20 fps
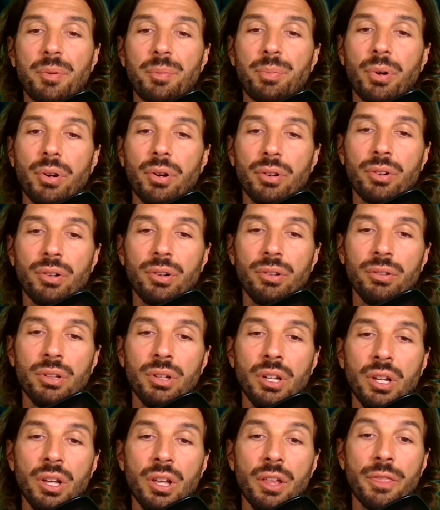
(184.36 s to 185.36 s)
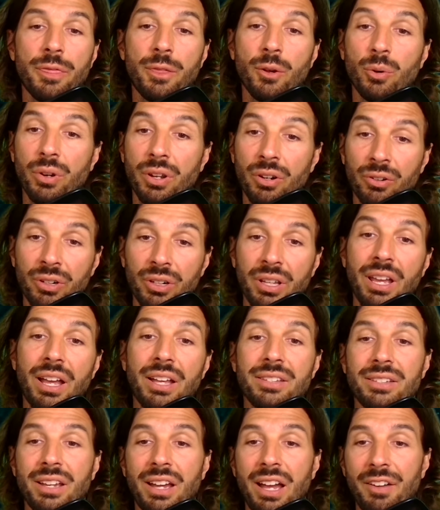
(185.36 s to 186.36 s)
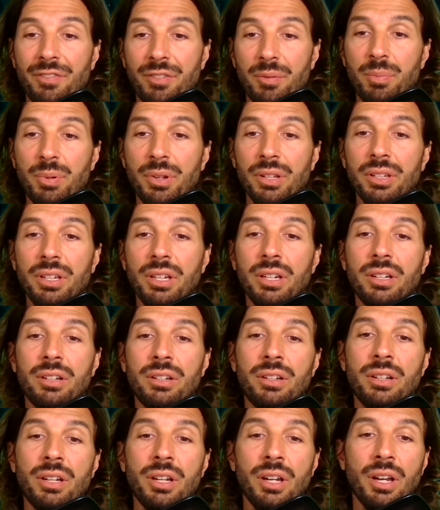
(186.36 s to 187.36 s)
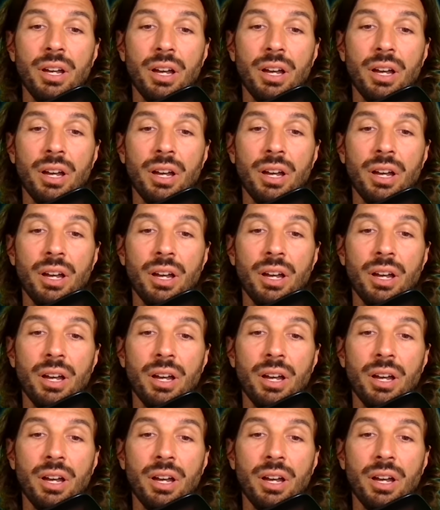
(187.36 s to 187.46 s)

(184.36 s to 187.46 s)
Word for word: of protocol, though it already has a half a billion.